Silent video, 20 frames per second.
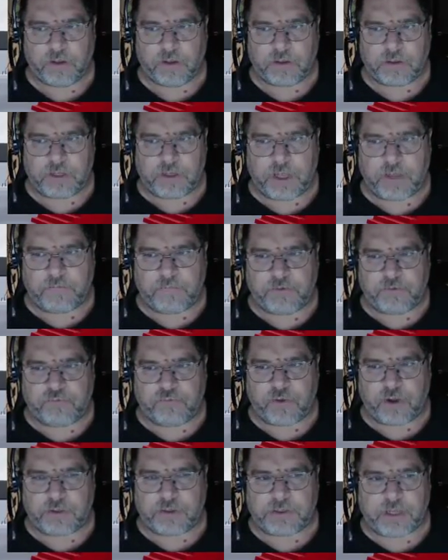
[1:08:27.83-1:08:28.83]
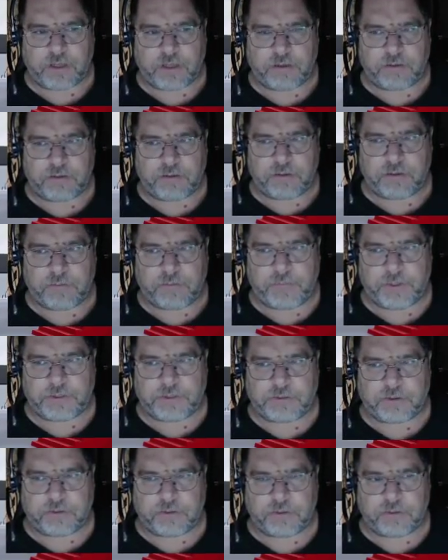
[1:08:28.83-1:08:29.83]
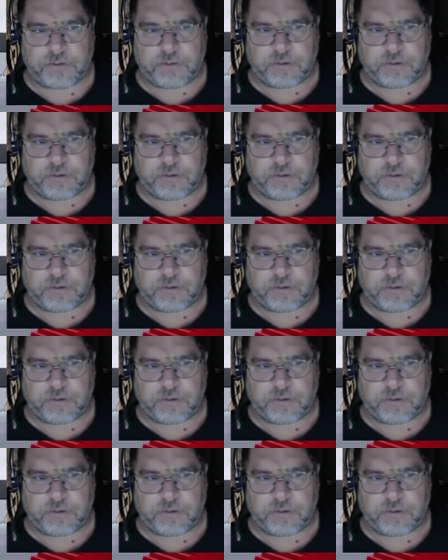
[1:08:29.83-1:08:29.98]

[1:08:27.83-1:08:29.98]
So now if he draws out the pistol,